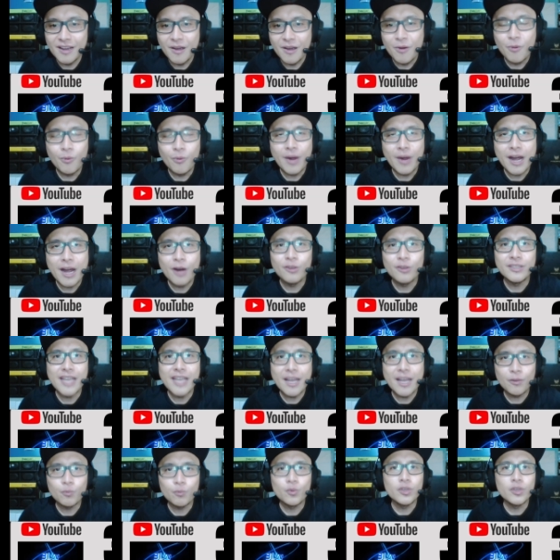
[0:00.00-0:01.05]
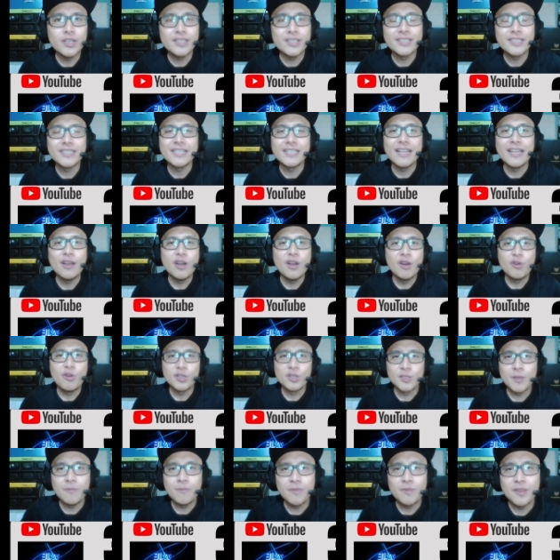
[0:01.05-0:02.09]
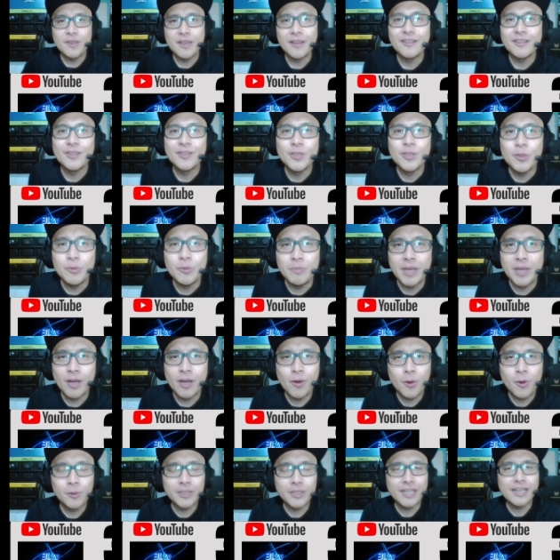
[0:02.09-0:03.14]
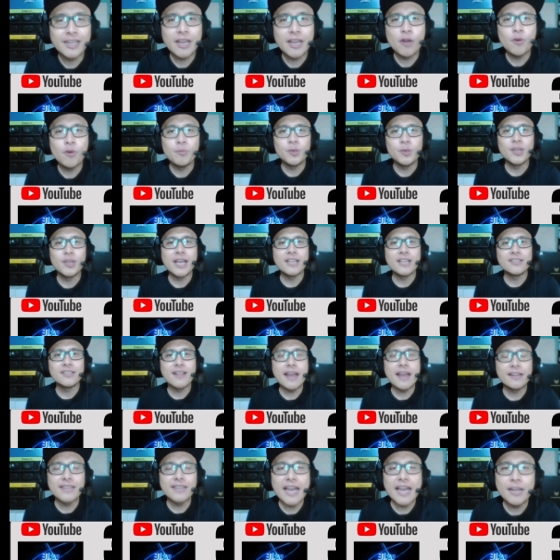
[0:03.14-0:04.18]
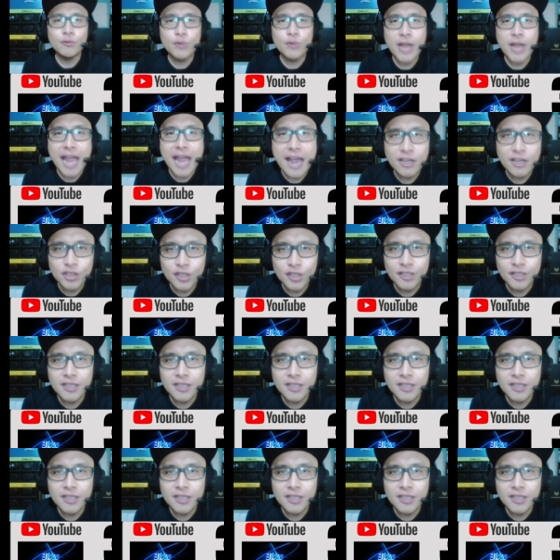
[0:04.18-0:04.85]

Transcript: wow, that was something to behold. And I hope you guys like that reaction